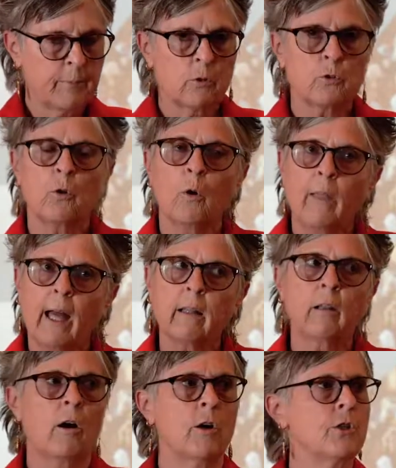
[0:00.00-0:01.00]
So
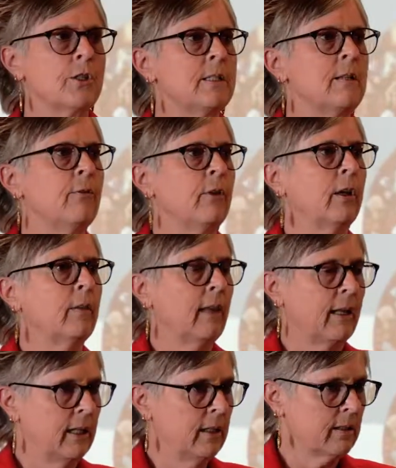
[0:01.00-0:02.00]
that largest event
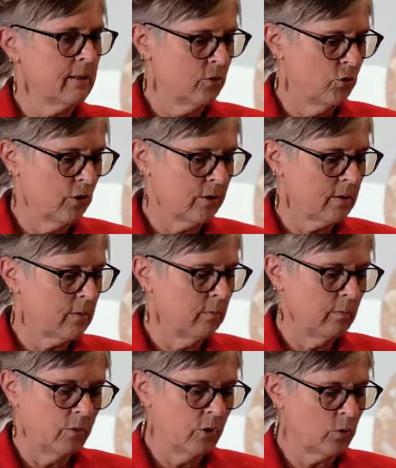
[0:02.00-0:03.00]
that hit us just
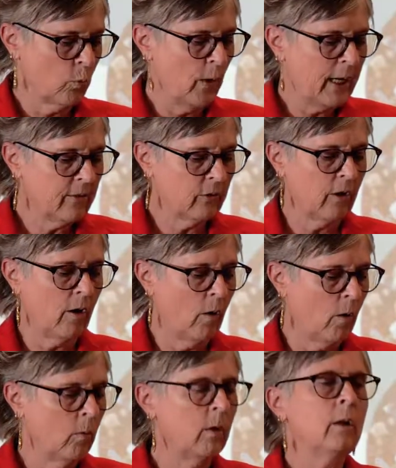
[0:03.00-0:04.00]
weeks
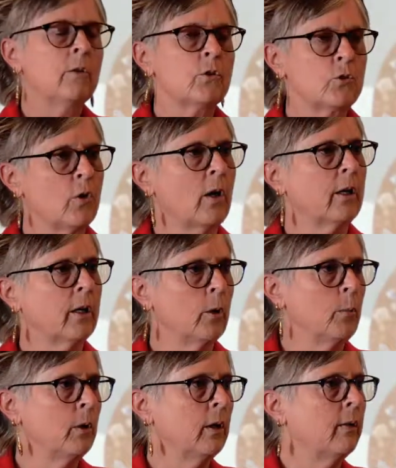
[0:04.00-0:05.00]
ago struck a
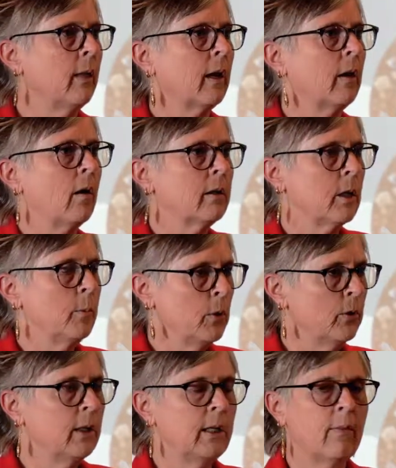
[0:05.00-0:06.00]

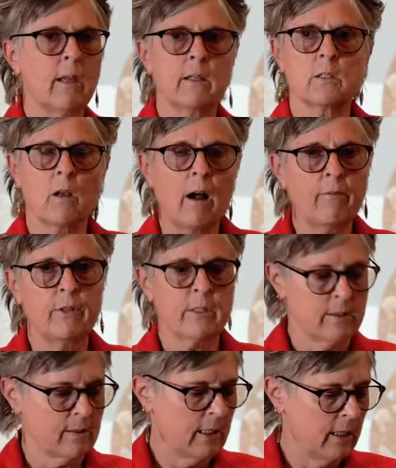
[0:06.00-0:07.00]
community that is
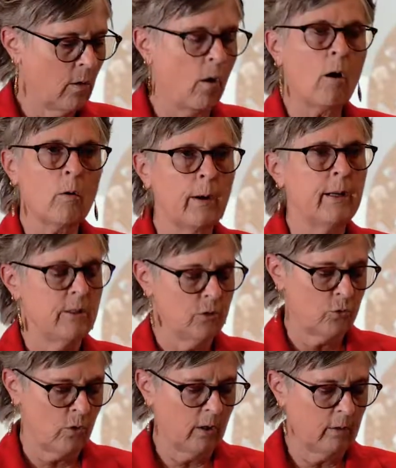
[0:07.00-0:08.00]
obviously already
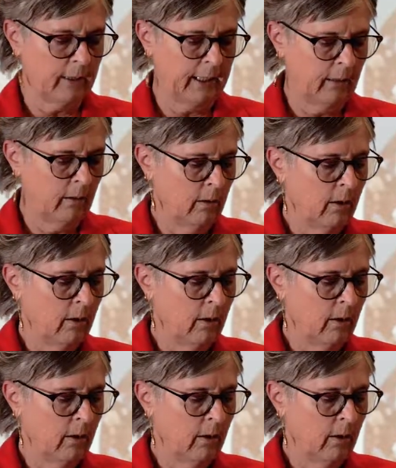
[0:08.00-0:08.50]
struggling.